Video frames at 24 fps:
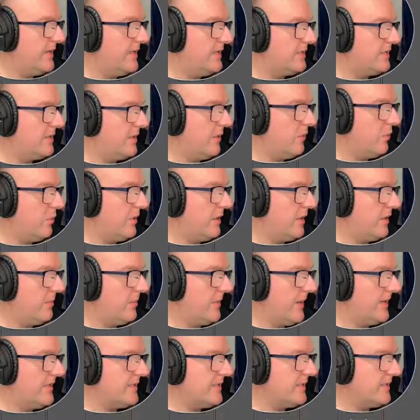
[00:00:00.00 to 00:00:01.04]
is one of the
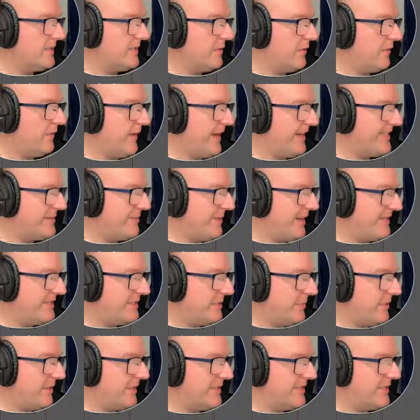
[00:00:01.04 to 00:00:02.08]
best sort of aspects
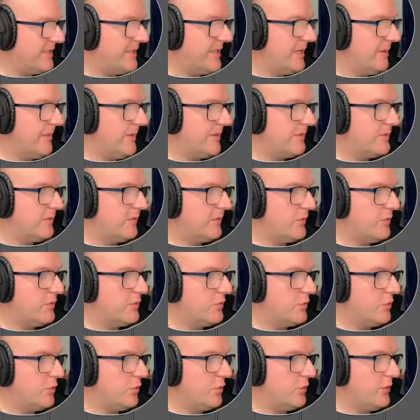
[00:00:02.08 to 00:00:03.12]
about this, the amount of
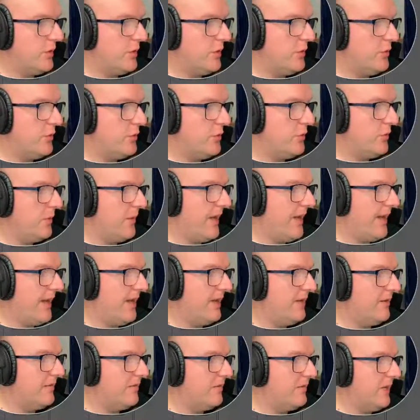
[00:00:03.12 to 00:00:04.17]
control that you do
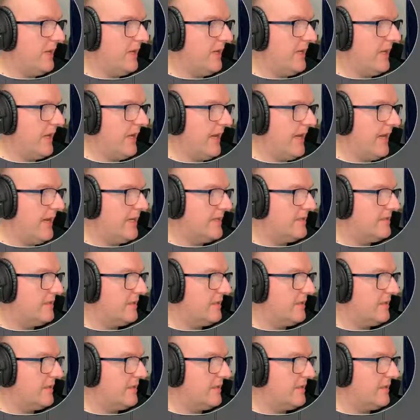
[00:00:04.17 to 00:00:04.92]
have and